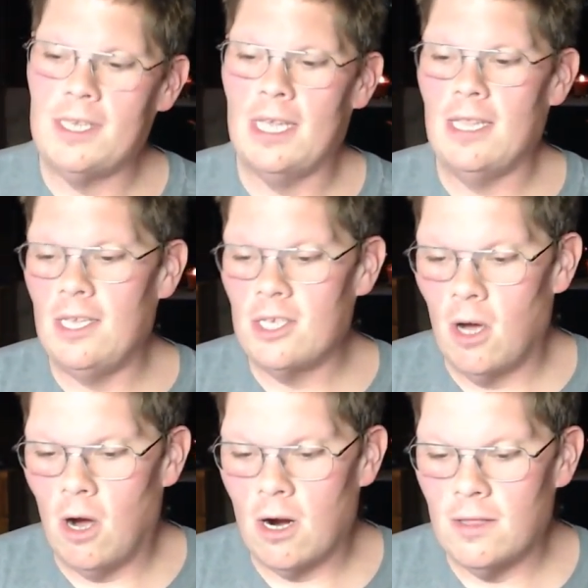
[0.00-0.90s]
And these
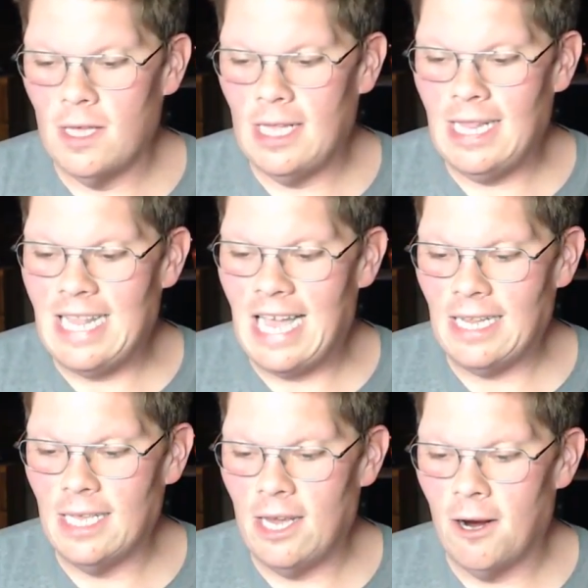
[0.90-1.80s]
are the
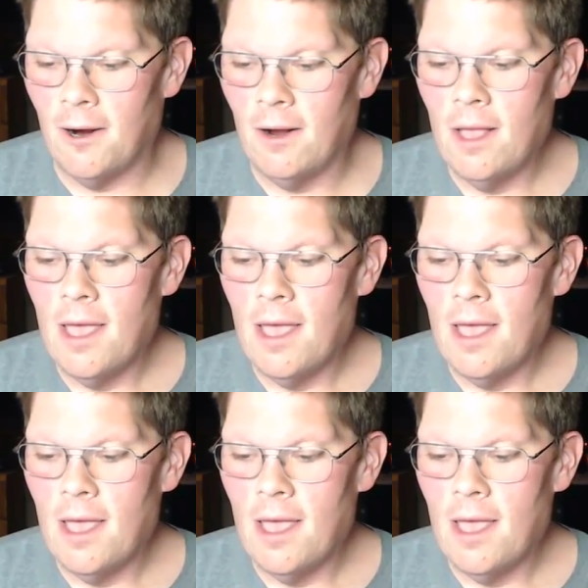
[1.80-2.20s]
Netgear